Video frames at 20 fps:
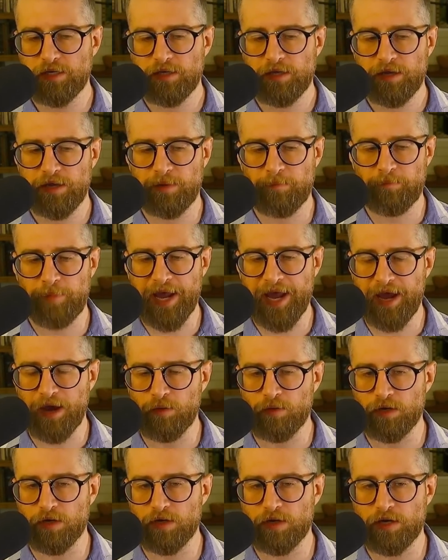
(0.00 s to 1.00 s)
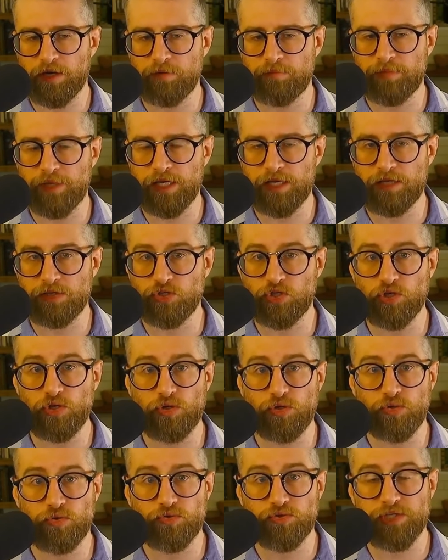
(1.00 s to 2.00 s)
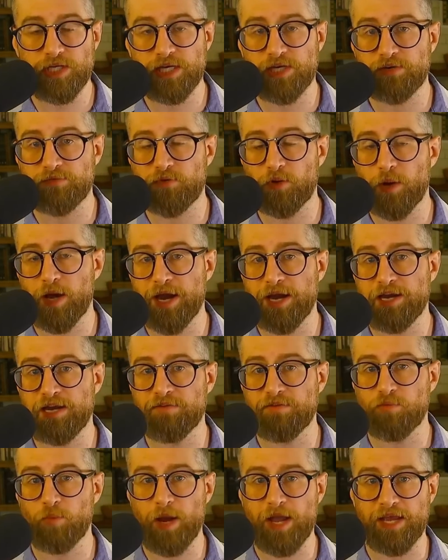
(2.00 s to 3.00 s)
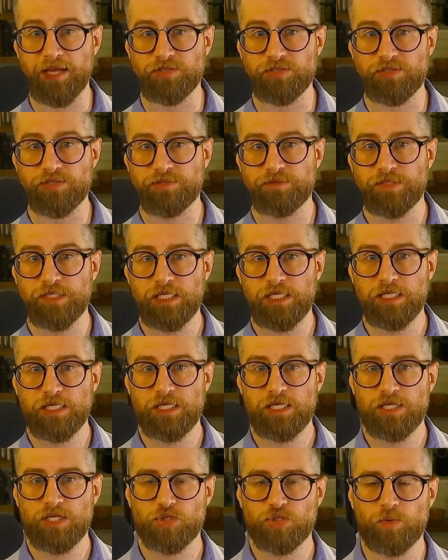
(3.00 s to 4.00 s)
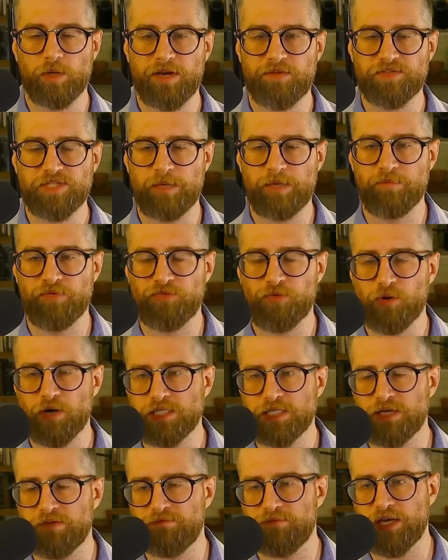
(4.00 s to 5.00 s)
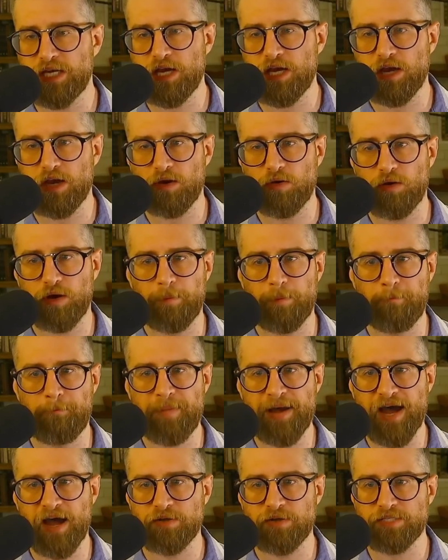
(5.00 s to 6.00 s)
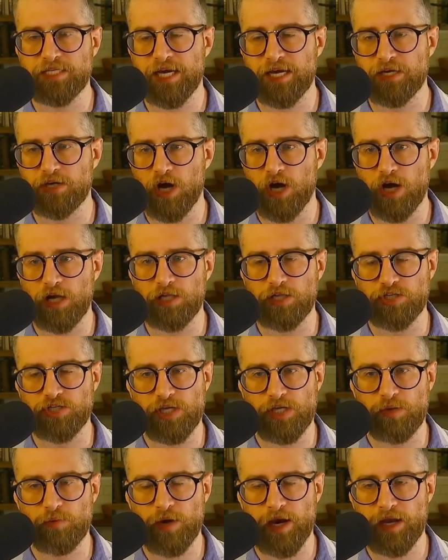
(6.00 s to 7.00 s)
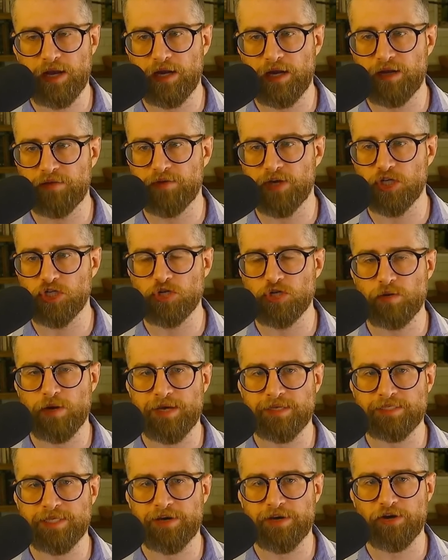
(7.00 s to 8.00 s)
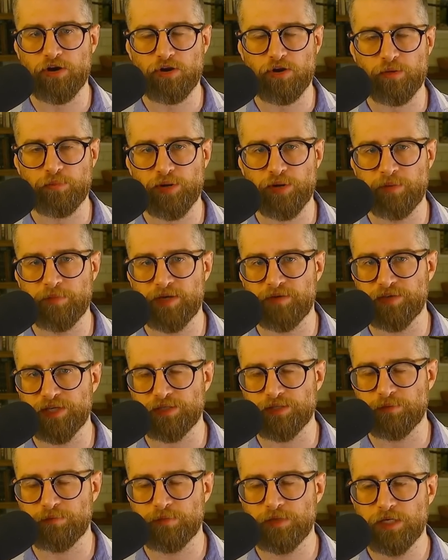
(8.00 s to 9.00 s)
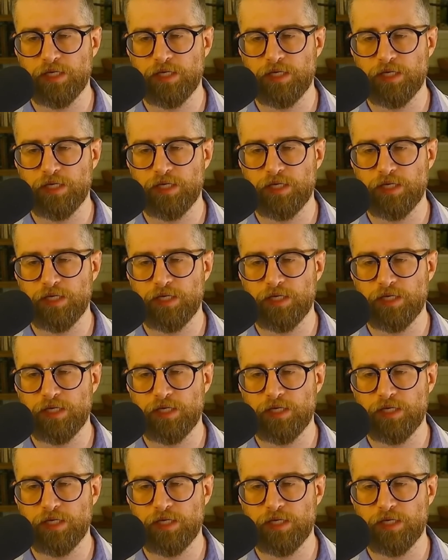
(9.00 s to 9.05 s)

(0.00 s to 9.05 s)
and power can be used in a variety of ways. So what I've said before, I did a video about technology where I kind of address anarcho-primitivism.